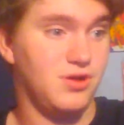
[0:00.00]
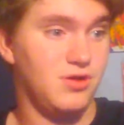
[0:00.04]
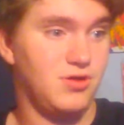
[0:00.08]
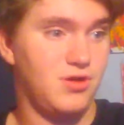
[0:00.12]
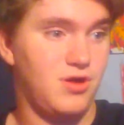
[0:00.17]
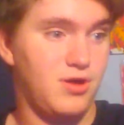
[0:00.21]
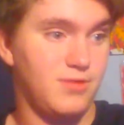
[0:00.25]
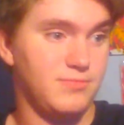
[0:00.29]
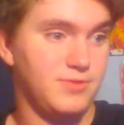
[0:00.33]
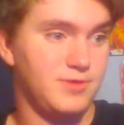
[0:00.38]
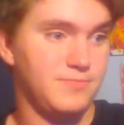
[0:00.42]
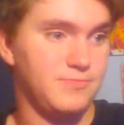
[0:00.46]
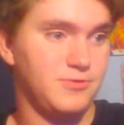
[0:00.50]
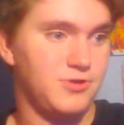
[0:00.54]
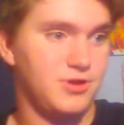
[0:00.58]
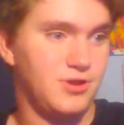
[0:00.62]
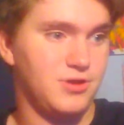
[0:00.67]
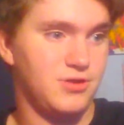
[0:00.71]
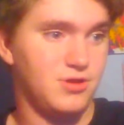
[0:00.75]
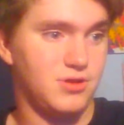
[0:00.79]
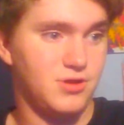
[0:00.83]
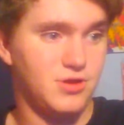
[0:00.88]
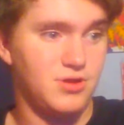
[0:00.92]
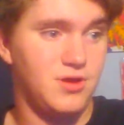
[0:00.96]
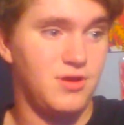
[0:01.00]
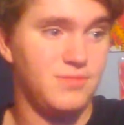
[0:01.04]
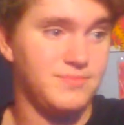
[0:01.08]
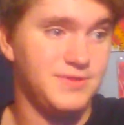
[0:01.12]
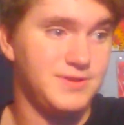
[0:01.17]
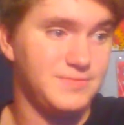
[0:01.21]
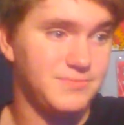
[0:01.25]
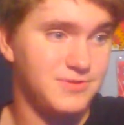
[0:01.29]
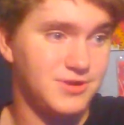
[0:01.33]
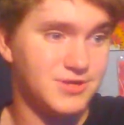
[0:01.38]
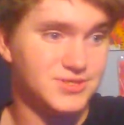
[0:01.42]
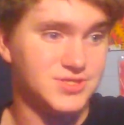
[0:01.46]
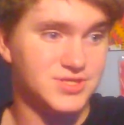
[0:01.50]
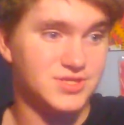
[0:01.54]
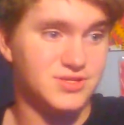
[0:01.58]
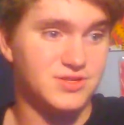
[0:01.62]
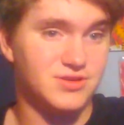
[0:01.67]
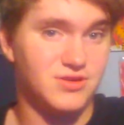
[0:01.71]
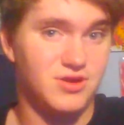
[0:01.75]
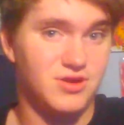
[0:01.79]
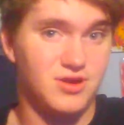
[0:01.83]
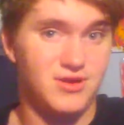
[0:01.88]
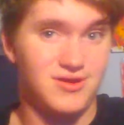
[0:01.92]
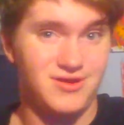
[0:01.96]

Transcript: omnipresent